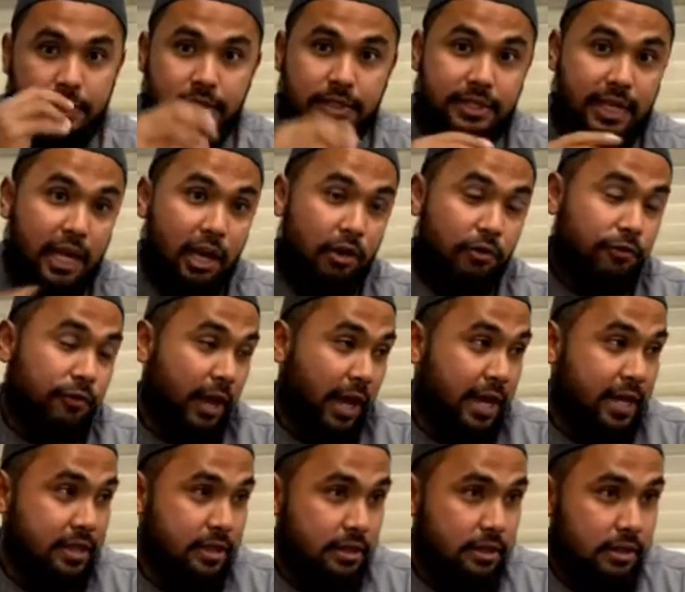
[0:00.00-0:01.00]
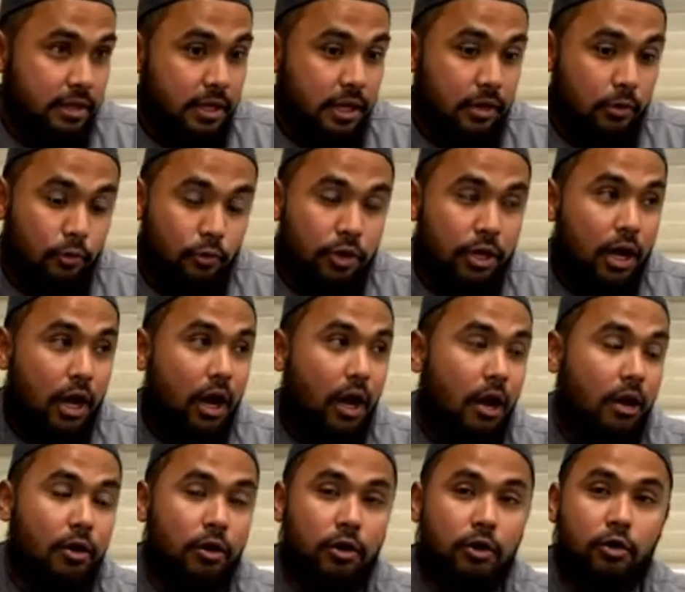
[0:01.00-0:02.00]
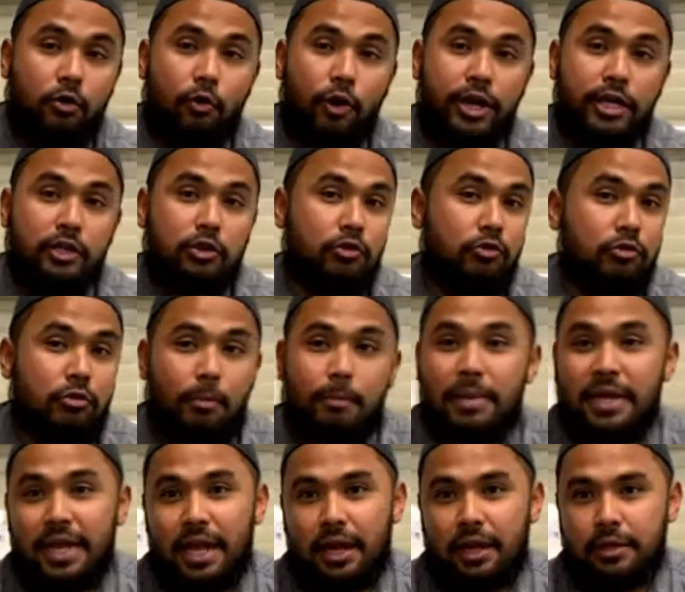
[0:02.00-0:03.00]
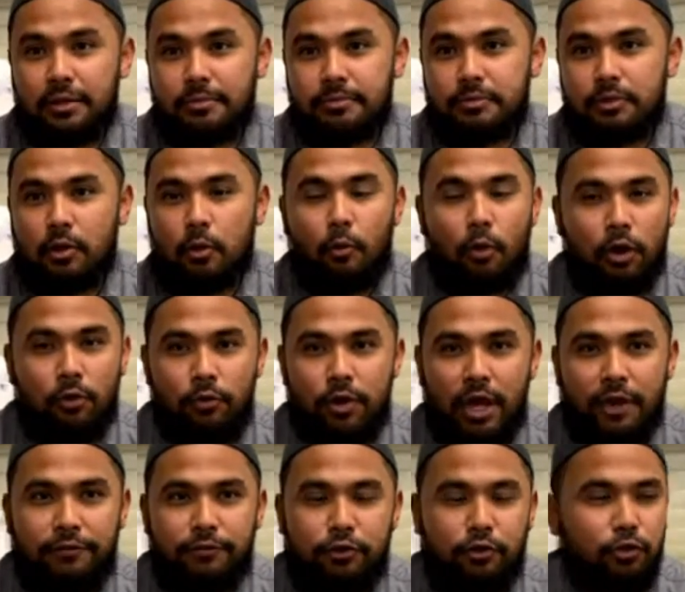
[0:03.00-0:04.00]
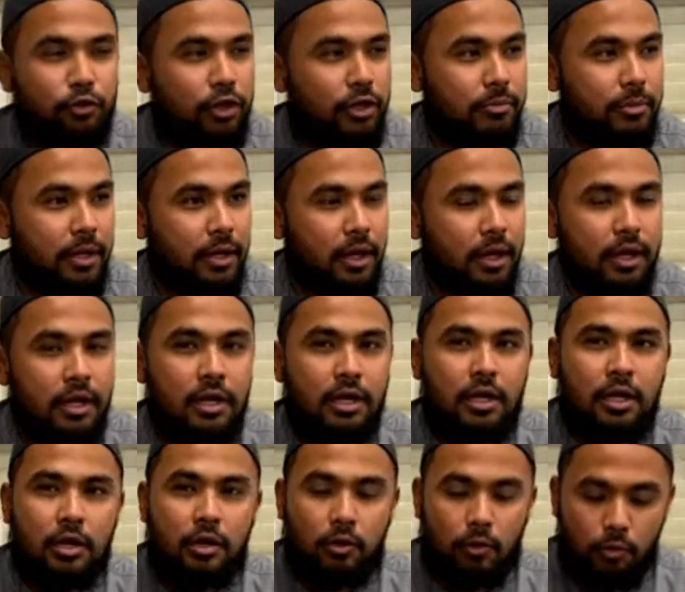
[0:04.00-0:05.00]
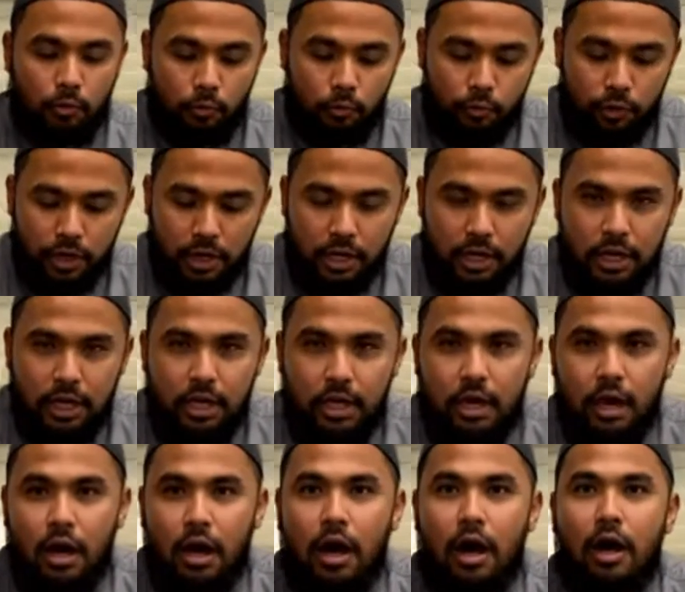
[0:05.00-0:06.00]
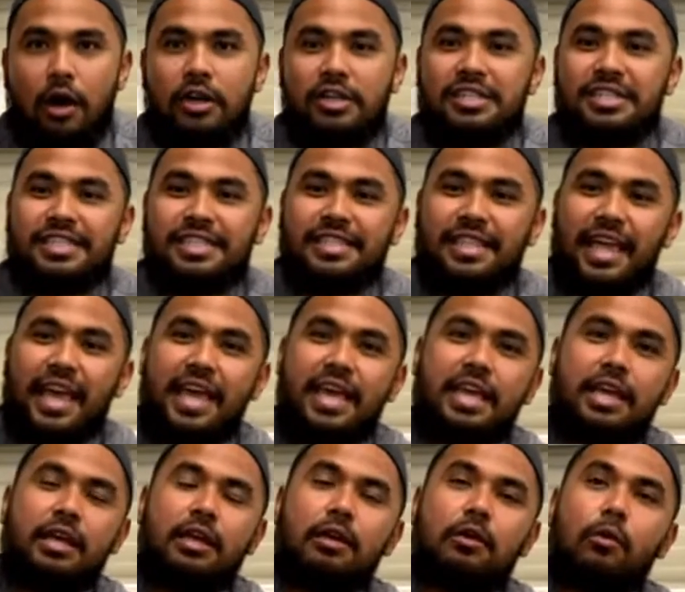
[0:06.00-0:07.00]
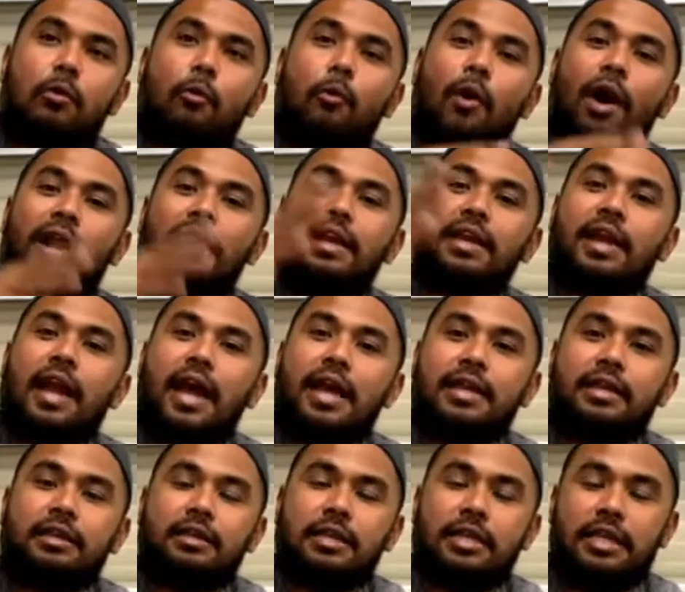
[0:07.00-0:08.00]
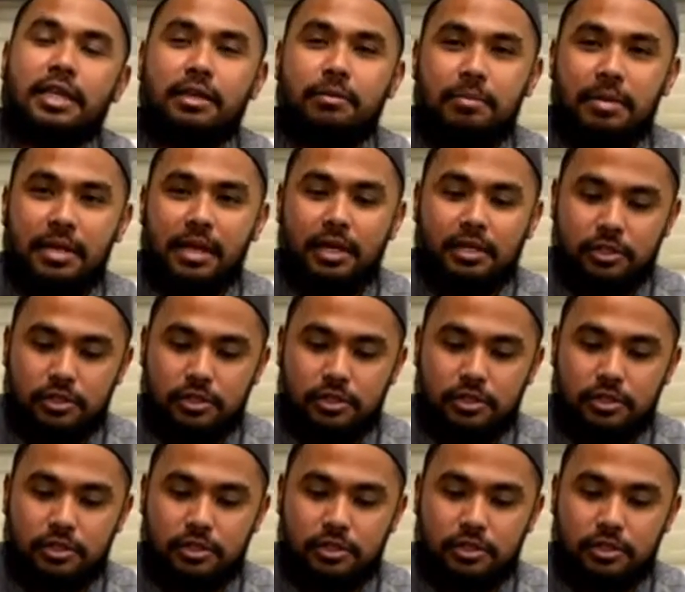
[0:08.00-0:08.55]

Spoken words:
Day of 8, we are going to Mina. What we have to do in Mina? We are staying one night in Mina.